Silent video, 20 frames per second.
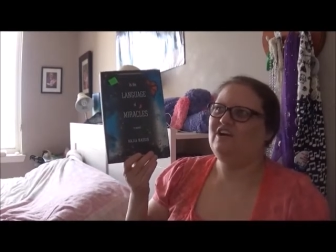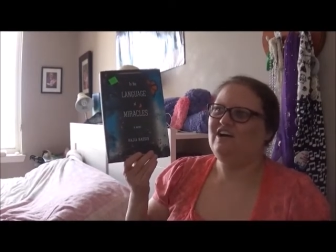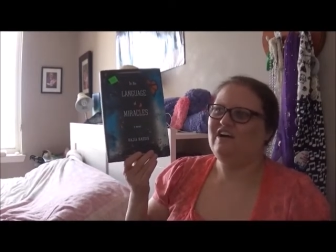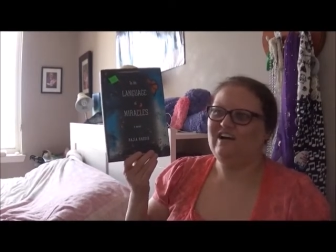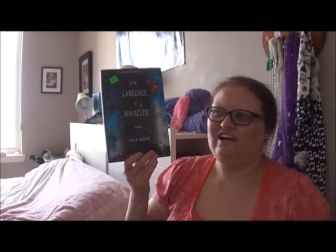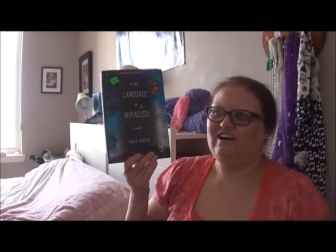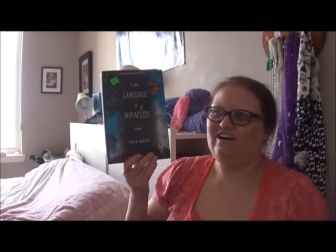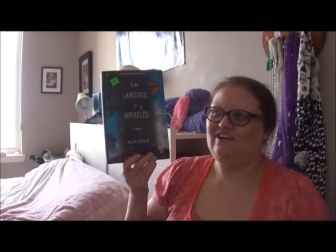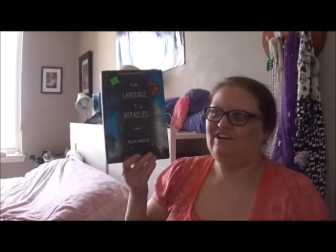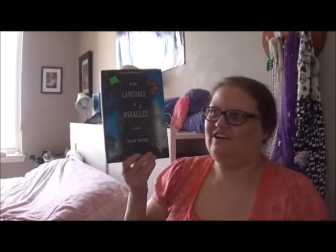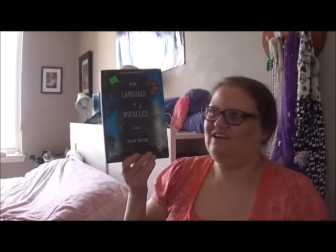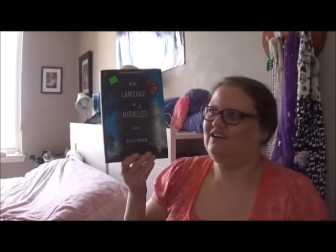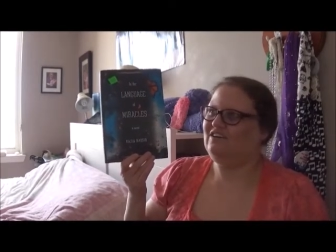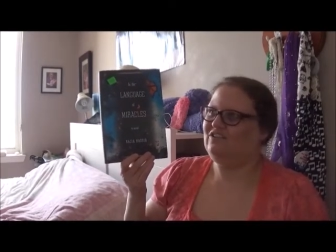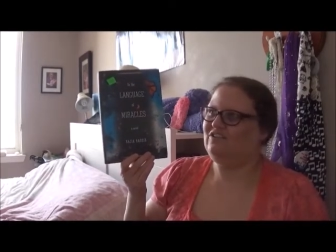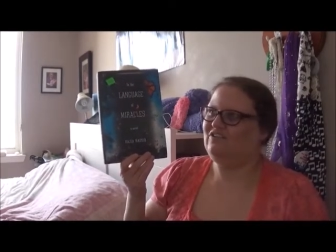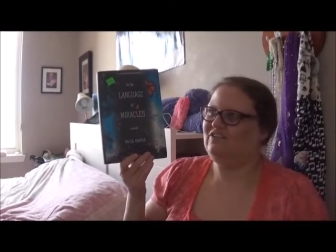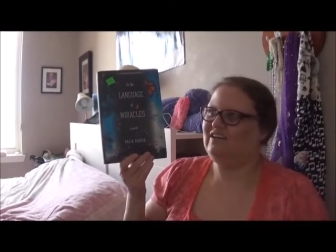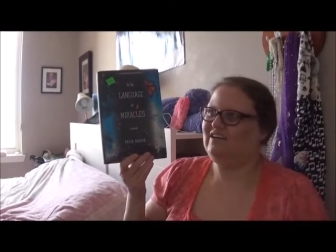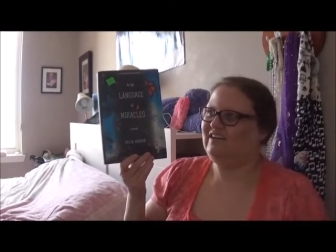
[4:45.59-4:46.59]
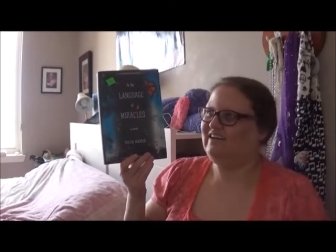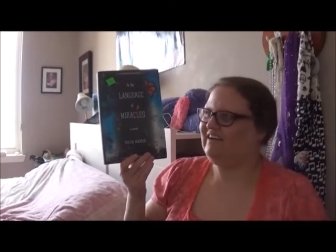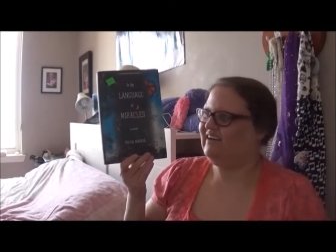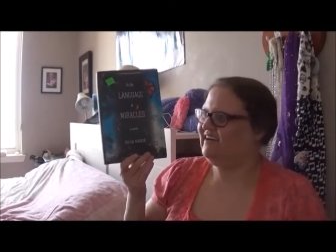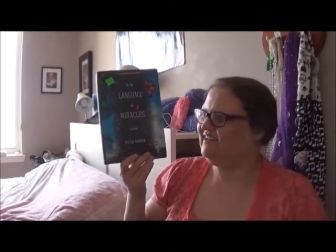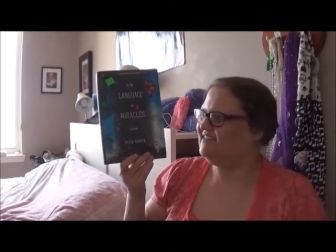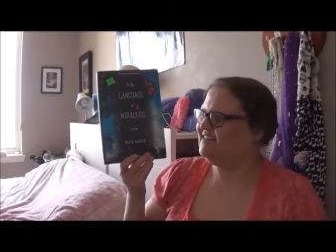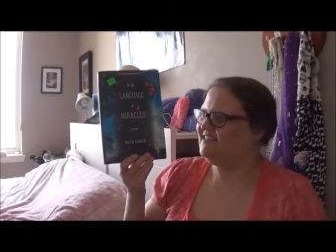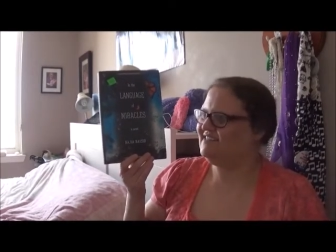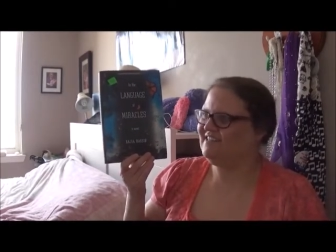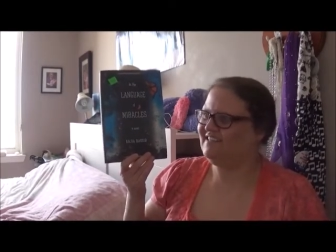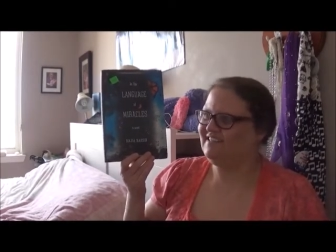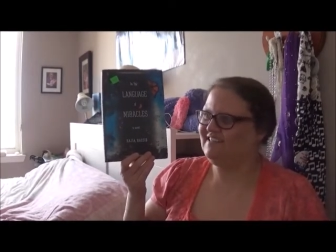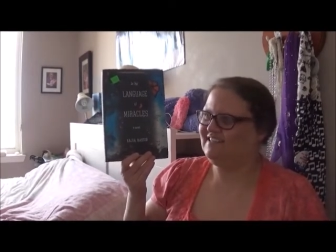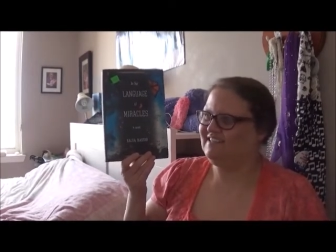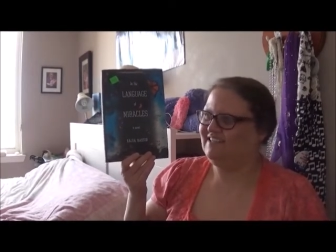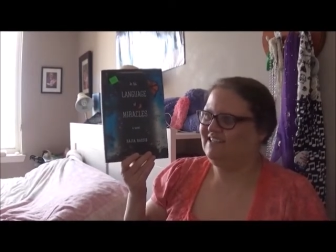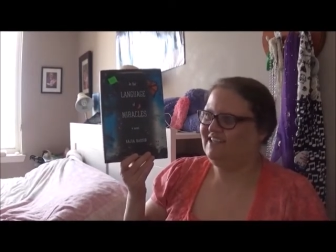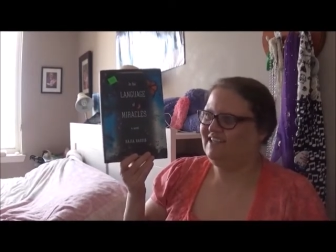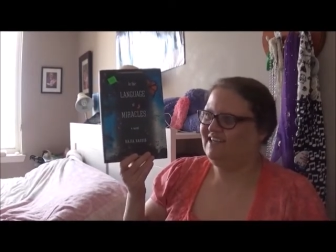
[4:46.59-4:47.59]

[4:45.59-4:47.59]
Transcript: Uh, and uh,